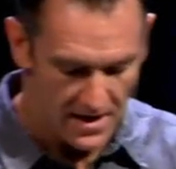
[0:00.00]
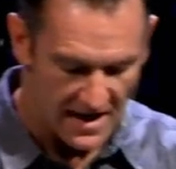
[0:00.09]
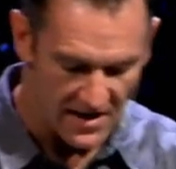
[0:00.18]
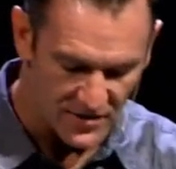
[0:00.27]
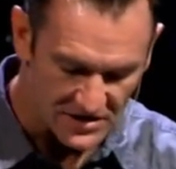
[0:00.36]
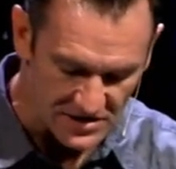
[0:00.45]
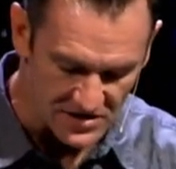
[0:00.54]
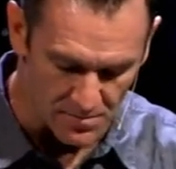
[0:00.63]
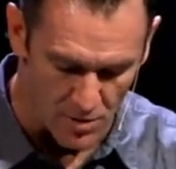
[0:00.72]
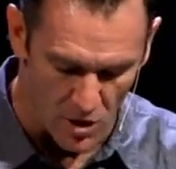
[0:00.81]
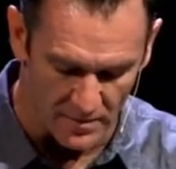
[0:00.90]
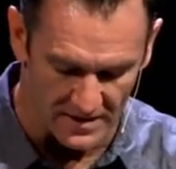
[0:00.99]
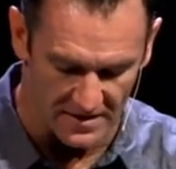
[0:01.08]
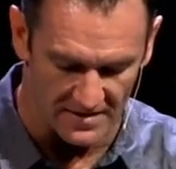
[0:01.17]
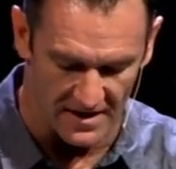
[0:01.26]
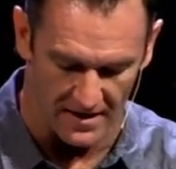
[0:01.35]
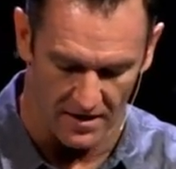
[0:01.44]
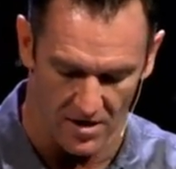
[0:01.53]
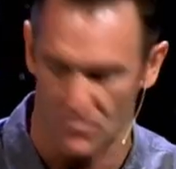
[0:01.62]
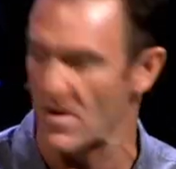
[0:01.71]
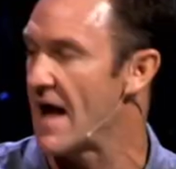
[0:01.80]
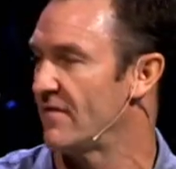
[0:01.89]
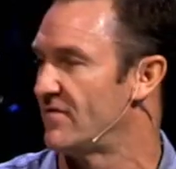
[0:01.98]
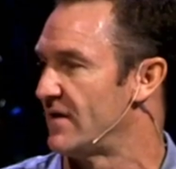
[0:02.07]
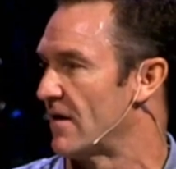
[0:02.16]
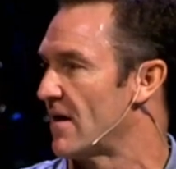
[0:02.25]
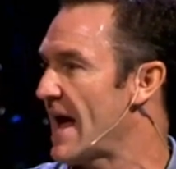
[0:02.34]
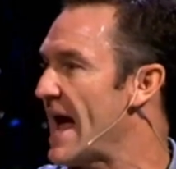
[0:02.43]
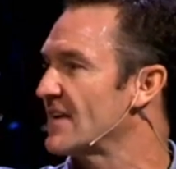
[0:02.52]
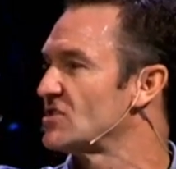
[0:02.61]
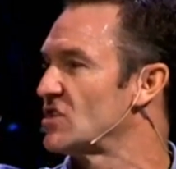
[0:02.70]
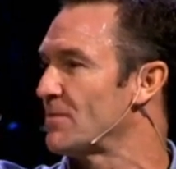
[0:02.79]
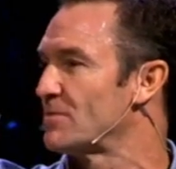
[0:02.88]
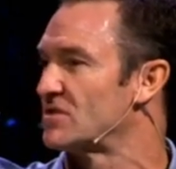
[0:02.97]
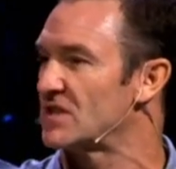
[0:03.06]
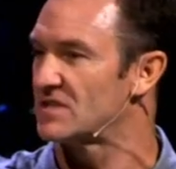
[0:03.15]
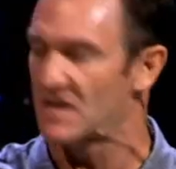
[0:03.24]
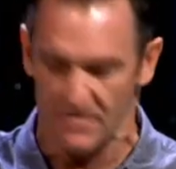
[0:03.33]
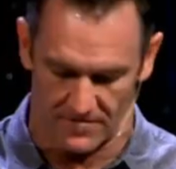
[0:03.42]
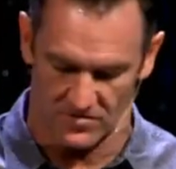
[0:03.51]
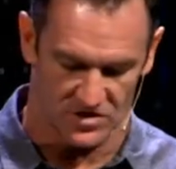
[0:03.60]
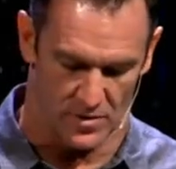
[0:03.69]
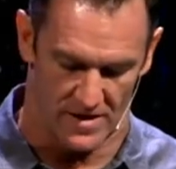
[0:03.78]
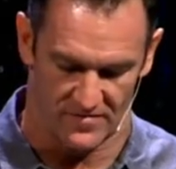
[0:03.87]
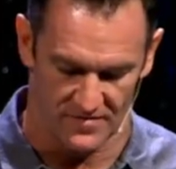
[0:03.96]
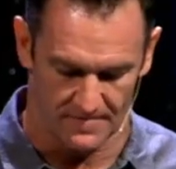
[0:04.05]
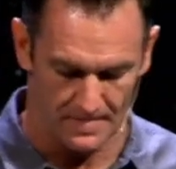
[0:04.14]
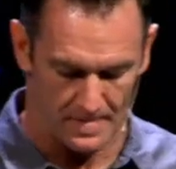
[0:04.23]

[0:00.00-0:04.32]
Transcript: And this is the moment that they arrived there. Acts chapter 16, verse 12.